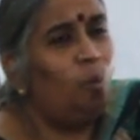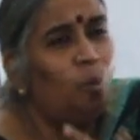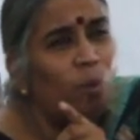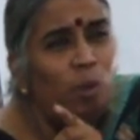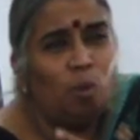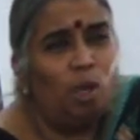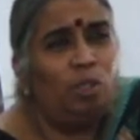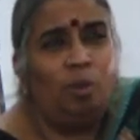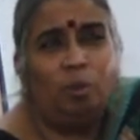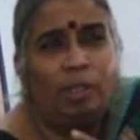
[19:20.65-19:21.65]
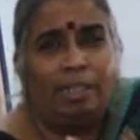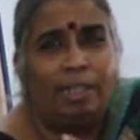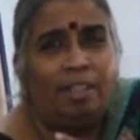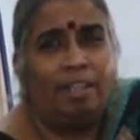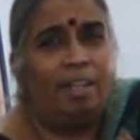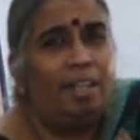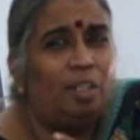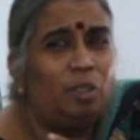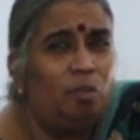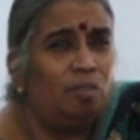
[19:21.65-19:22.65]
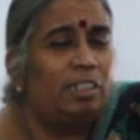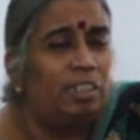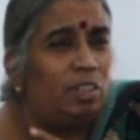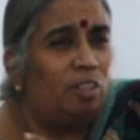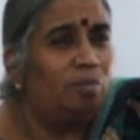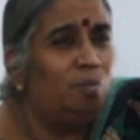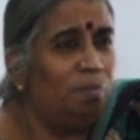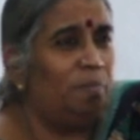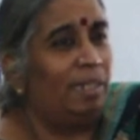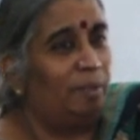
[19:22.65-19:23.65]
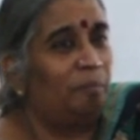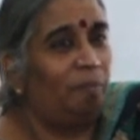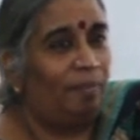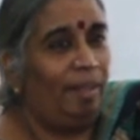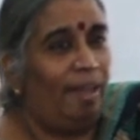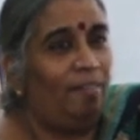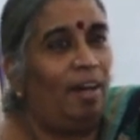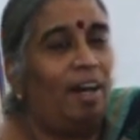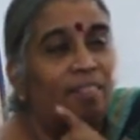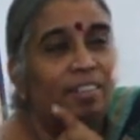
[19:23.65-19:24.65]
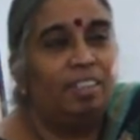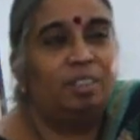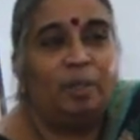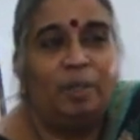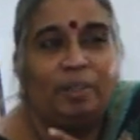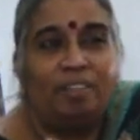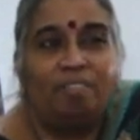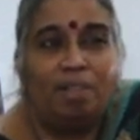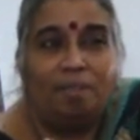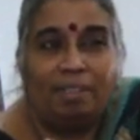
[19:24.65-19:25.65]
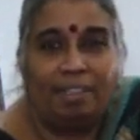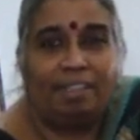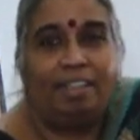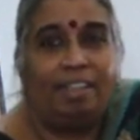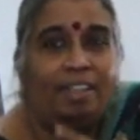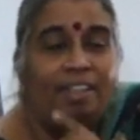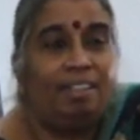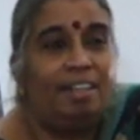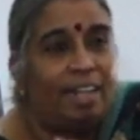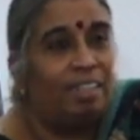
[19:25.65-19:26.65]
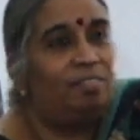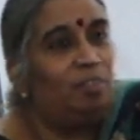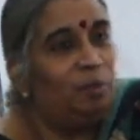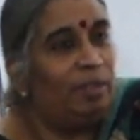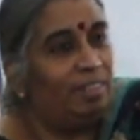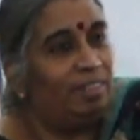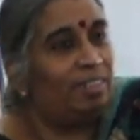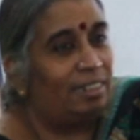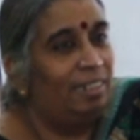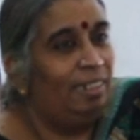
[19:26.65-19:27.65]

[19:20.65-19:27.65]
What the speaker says: who would want to do a degree in University of Mumbai if Harvard is going to give them a degree in the next few years,